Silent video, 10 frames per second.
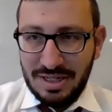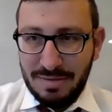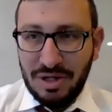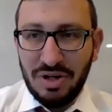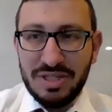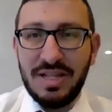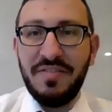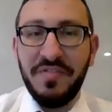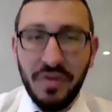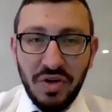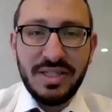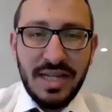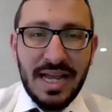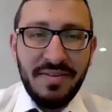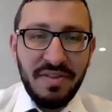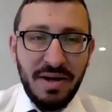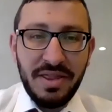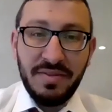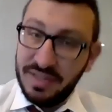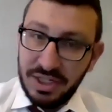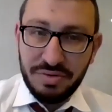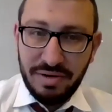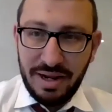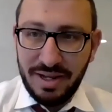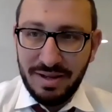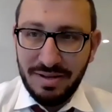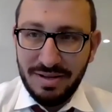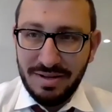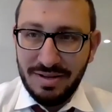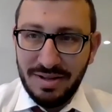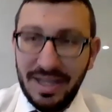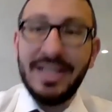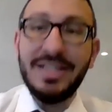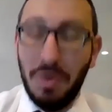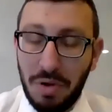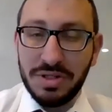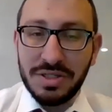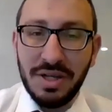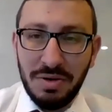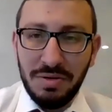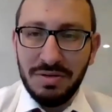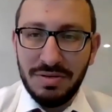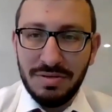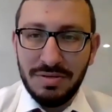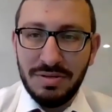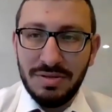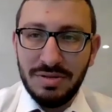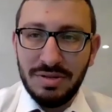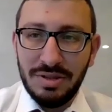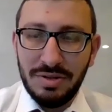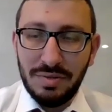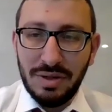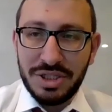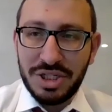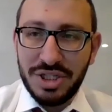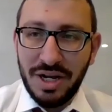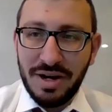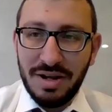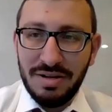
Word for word: because the first day of the month of Tishrei is also Rosh Hashanah.